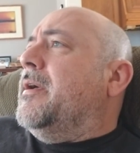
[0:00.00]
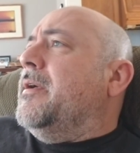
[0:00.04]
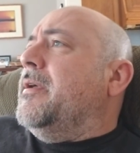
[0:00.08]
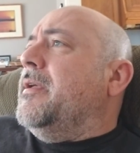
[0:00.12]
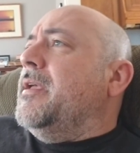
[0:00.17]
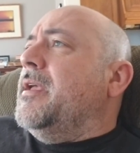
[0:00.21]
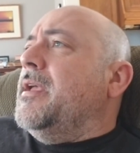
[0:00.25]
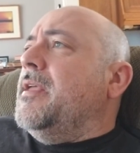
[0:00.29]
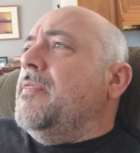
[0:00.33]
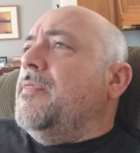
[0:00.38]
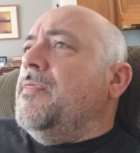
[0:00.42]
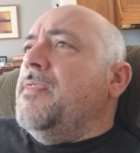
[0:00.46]

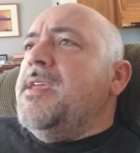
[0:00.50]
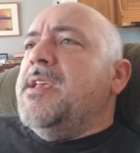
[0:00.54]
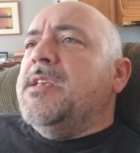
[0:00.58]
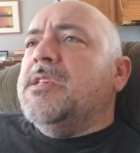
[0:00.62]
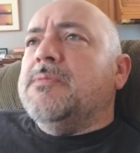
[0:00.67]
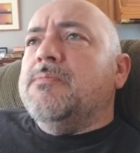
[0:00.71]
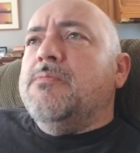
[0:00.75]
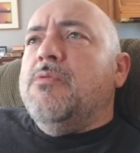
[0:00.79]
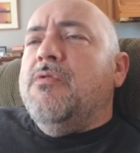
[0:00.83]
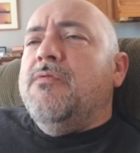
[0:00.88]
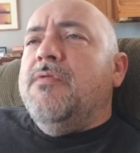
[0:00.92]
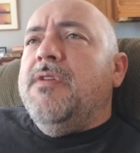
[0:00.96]
In
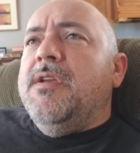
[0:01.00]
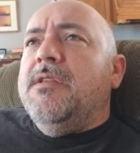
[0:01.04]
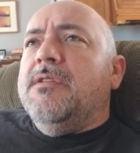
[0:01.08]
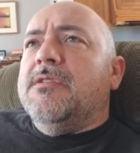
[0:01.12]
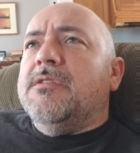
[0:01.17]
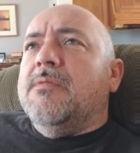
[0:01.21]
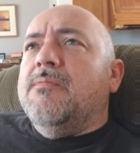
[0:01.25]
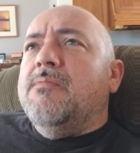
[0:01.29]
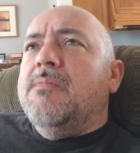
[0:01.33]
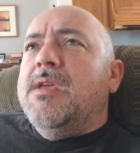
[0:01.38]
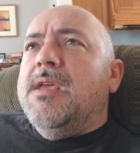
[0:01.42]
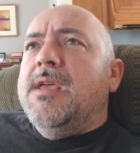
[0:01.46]
this movie,
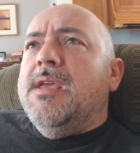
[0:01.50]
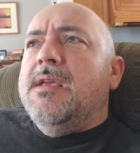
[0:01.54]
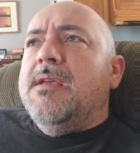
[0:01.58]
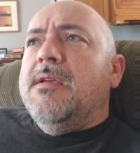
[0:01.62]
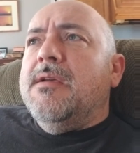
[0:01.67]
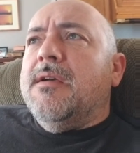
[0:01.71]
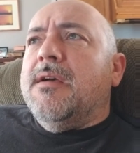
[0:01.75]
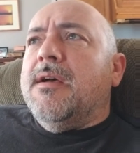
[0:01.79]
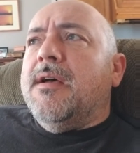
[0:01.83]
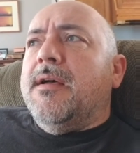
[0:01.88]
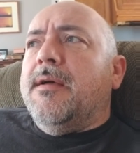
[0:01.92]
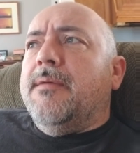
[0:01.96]
to
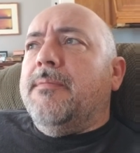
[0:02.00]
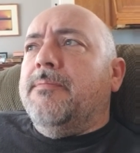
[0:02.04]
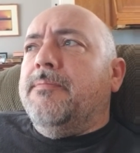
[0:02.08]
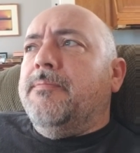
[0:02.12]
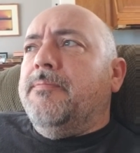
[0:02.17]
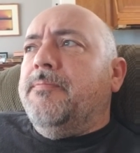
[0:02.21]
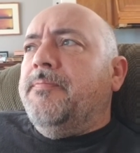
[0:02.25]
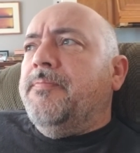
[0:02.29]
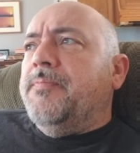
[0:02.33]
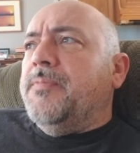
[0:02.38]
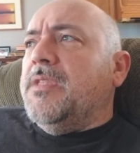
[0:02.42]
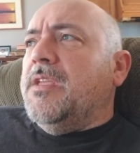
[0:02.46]
me,
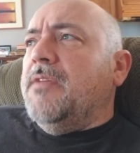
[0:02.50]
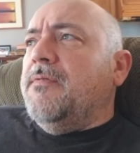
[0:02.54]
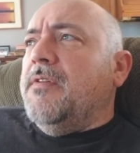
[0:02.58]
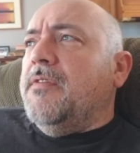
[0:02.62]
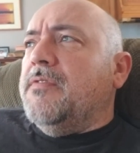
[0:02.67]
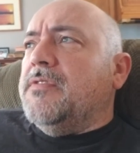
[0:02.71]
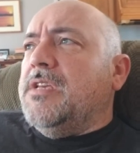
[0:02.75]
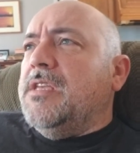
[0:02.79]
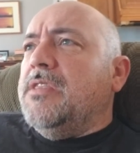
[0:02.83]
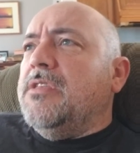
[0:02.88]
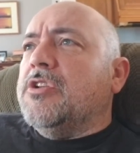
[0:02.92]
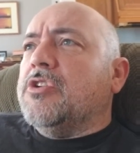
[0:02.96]
if
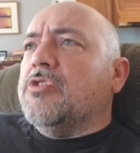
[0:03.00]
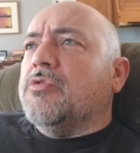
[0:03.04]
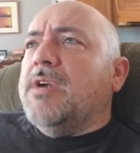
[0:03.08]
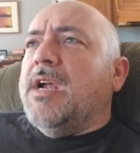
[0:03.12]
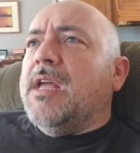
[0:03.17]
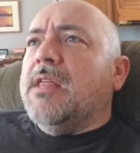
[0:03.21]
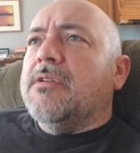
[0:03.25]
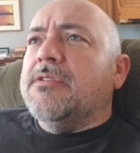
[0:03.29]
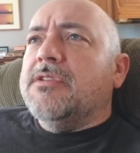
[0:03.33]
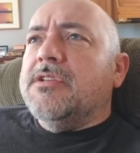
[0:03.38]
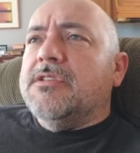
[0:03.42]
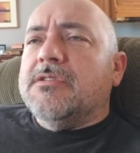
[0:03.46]
you've seen the
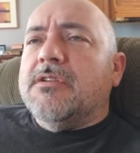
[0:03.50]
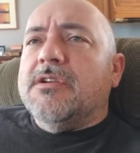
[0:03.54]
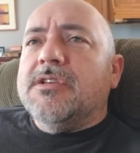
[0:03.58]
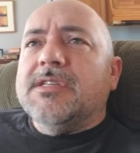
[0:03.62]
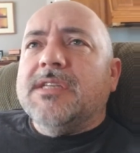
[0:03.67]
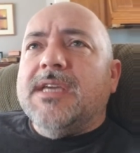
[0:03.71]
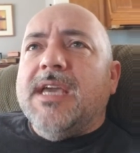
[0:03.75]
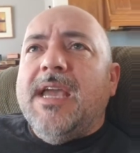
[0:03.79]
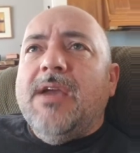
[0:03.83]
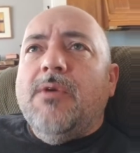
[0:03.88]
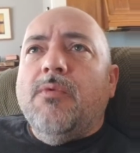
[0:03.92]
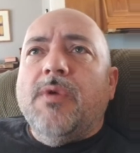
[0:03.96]
trailers, it stars
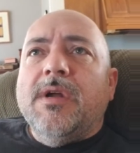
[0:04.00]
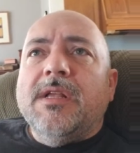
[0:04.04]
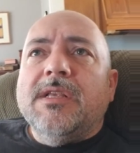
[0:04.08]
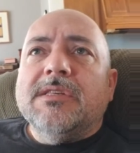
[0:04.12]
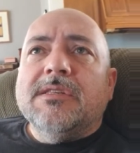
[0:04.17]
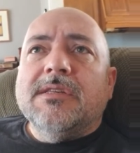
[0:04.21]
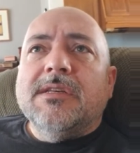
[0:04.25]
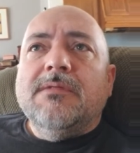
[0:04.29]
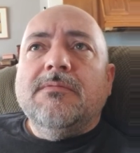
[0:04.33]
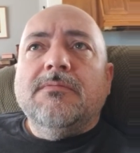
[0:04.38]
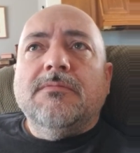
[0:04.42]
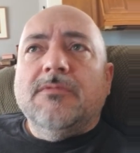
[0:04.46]
Kate
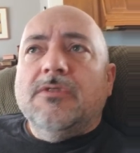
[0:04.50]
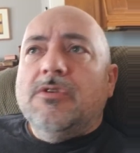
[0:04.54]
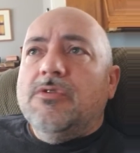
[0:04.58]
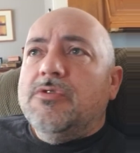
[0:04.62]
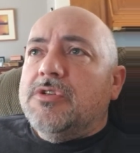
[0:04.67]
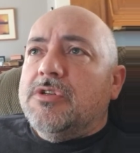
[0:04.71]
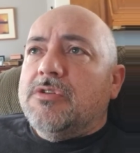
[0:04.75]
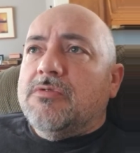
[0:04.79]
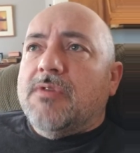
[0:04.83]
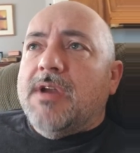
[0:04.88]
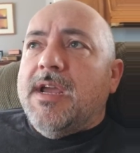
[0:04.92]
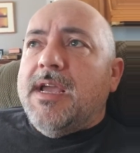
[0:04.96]
Winslet,
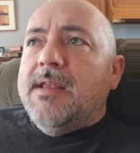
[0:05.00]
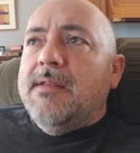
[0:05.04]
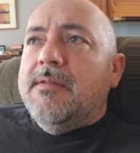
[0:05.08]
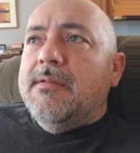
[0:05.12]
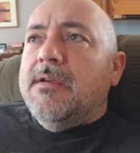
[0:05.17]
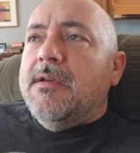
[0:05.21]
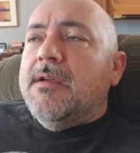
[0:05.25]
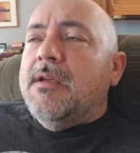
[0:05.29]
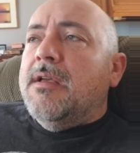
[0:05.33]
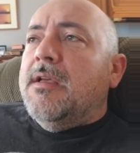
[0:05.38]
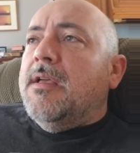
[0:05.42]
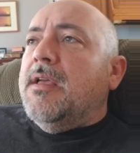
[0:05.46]
who's great,
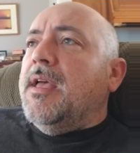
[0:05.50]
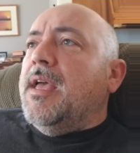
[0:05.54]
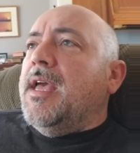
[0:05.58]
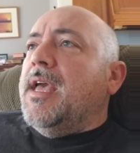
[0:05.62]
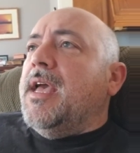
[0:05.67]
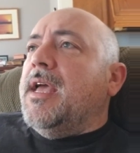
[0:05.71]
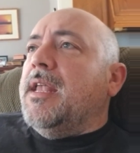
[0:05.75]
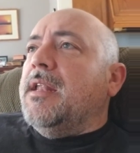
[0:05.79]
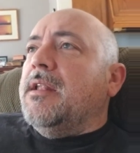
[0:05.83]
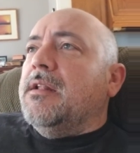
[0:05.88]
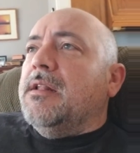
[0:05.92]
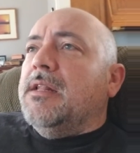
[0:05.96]

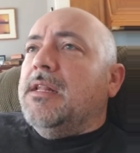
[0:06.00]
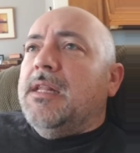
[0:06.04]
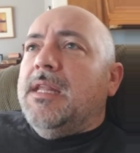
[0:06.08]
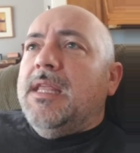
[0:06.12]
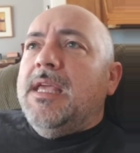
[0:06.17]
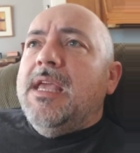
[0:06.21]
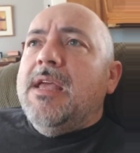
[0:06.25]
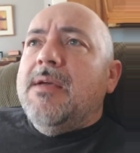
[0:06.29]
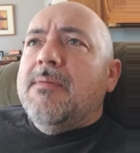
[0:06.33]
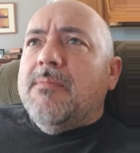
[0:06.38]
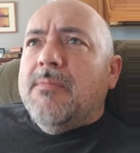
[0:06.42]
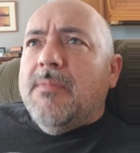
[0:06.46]
and
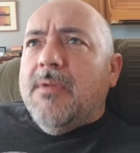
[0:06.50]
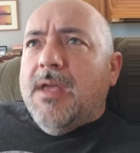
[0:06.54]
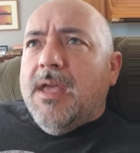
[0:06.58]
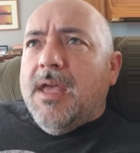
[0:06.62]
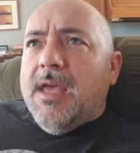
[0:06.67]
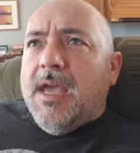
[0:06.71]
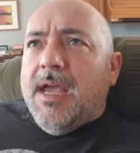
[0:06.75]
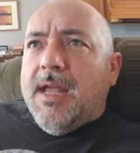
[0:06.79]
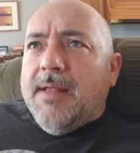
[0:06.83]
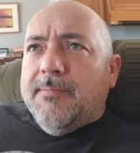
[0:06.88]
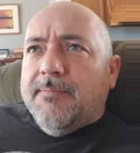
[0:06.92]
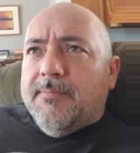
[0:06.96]
Liam
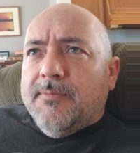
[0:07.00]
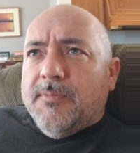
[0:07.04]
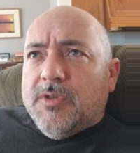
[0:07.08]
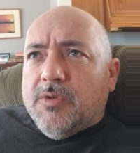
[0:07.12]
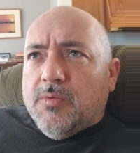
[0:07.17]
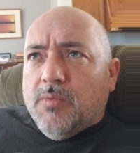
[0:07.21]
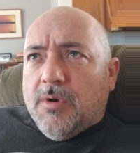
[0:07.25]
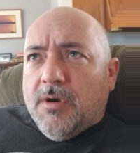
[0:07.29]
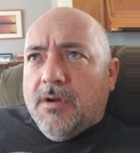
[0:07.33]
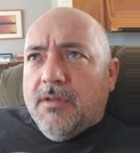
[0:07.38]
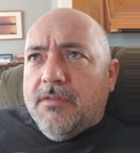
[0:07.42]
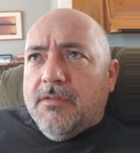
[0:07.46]

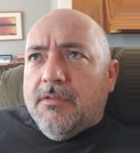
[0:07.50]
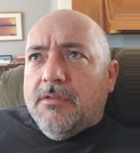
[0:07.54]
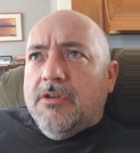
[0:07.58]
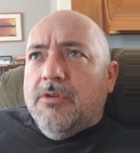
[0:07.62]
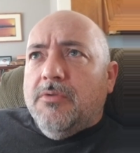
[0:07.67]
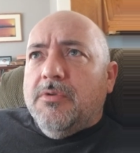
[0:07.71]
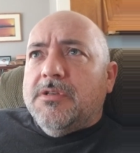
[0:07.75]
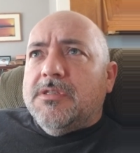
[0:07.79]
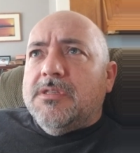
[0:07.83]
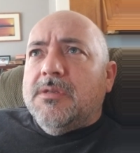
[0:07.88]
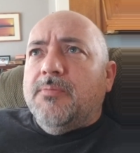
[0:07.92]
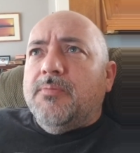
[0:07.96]
Hemsworth,
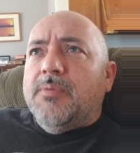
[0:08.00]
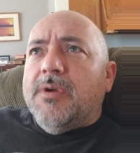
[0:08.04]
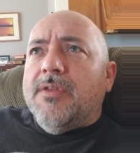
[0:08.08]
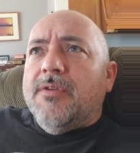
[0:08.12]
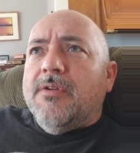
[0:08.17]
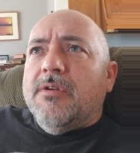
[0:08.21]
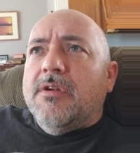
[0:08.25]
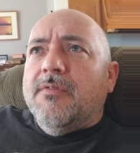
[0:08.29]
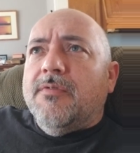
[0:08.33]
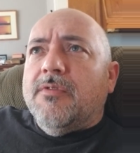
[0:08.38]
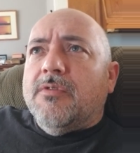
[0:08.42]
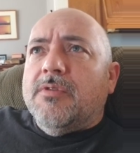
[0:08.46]
who is the
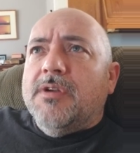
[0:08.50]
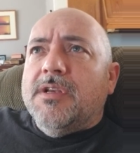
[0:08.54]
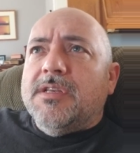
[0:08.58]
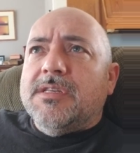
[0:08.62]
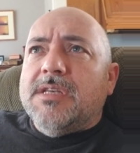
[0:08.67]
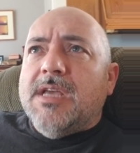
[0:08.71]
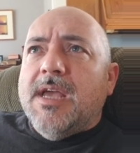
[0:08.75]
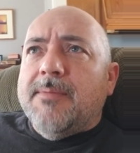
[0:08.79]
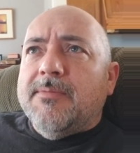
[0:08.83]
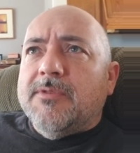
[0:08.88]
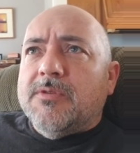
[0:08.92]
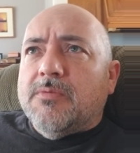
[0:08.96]
brother of
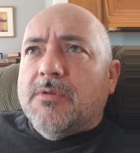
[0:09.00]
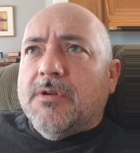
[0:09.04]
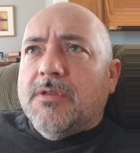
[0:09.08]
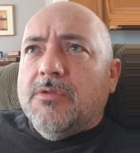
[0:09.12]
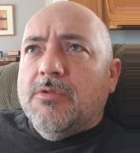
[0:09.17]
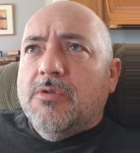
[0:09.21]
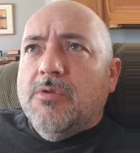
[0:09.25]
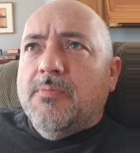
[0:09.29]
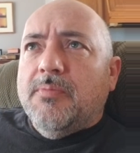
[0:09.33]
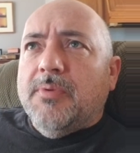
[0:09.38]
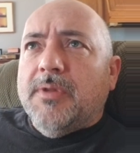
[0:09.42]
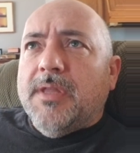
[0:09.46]
Chris Hemsworth,
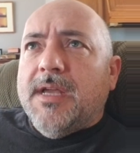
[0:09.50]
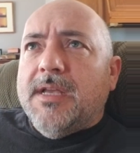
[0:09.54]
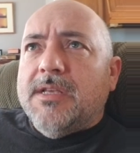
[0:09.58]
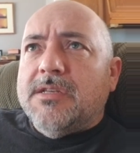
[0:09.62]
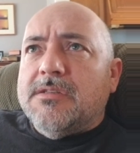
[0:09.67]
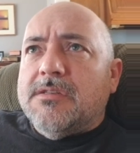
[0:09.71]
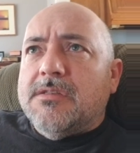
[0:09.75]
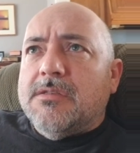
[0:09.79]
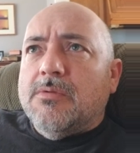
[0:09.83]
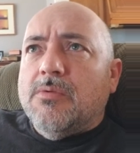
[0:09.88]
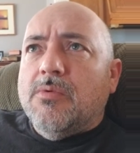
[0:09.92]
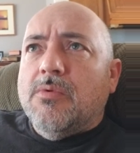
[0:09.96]
who
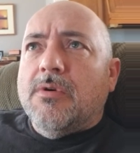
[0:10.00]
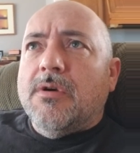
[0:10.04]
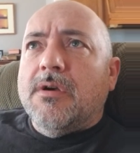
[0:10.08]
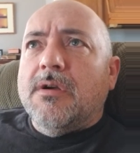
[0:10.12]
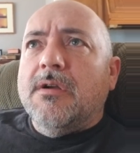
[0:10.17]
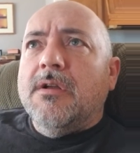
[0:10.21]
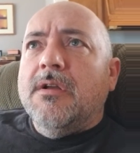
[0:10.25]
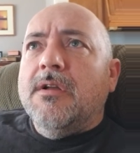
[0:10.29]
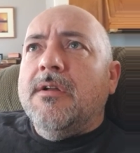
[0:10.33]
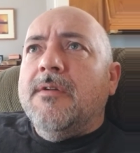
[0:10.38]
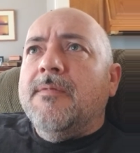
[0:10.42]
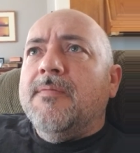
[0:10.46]
plays Thor.